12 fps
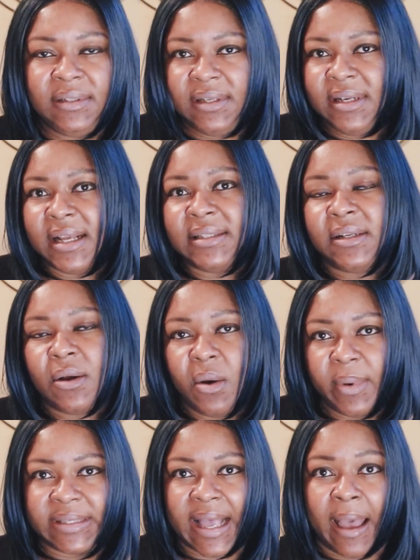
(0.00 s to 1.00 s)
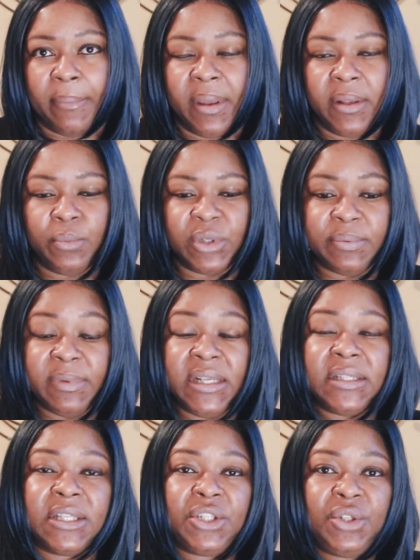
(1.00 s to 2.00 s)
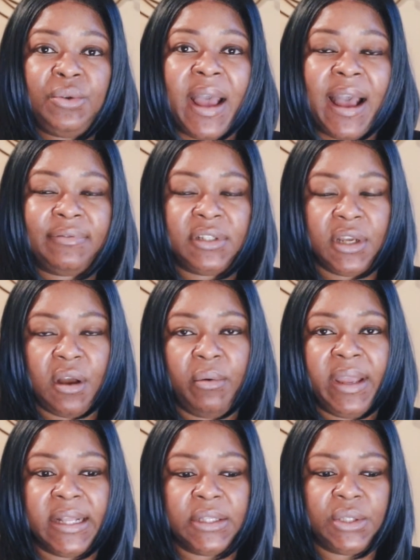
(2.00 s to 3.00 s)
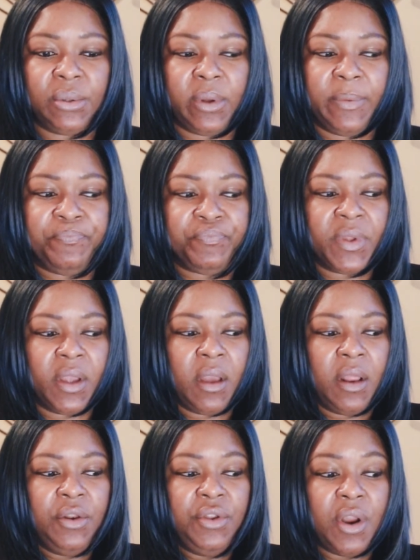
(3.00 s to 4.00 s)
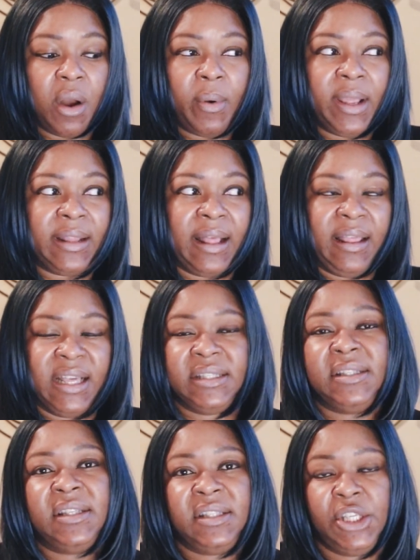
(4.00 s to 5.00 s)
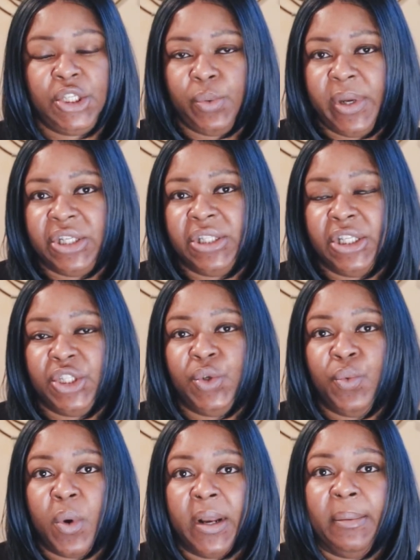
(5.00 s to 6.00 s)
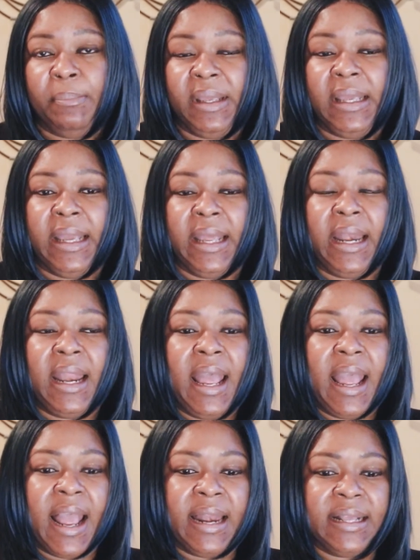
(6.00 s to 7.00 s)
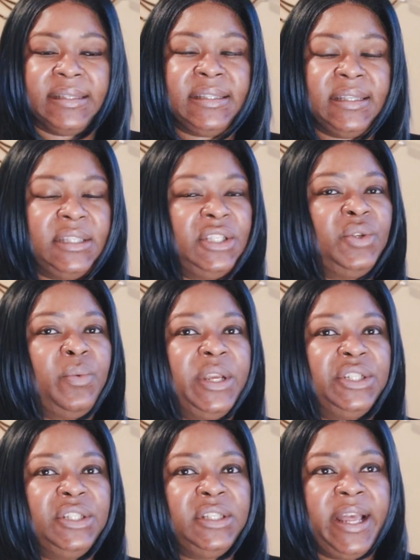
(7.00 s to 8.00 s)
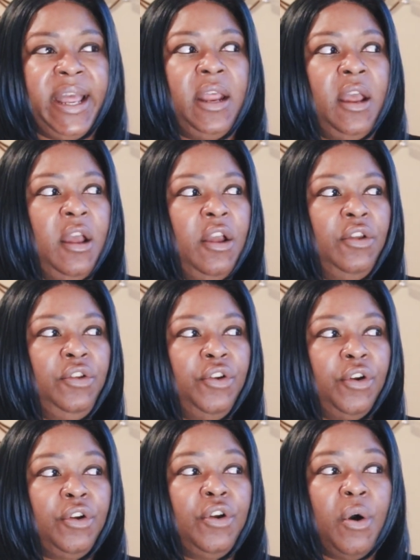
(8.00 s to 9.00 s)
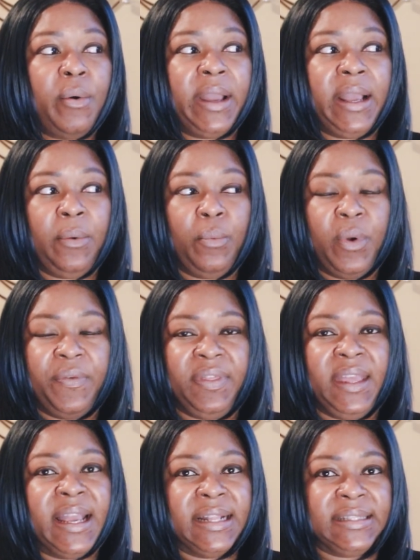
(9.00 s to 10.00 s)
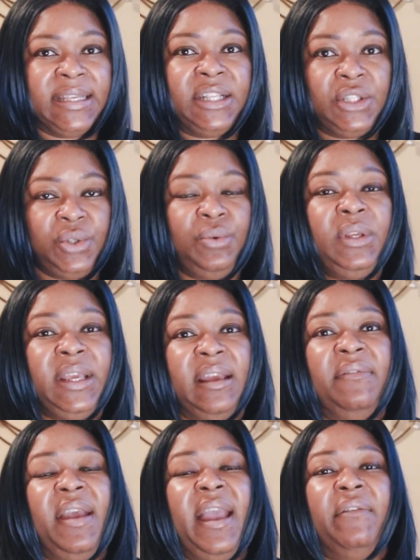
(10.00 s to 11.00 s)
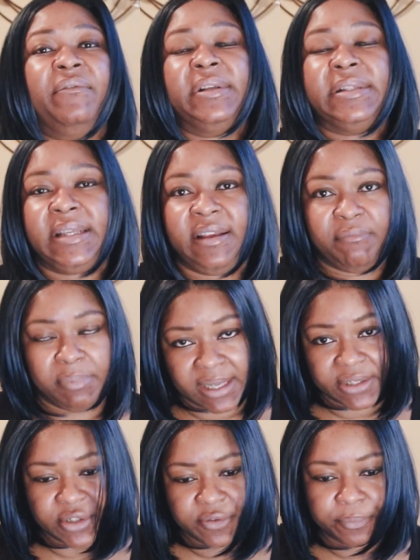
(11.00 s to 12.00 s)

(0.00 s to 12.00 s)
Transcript: doesn't always happen, which means that you have to go into it knowing that this is a situation that you want to be in, and this is a situation that you're going with the intent to give and receive pleasure.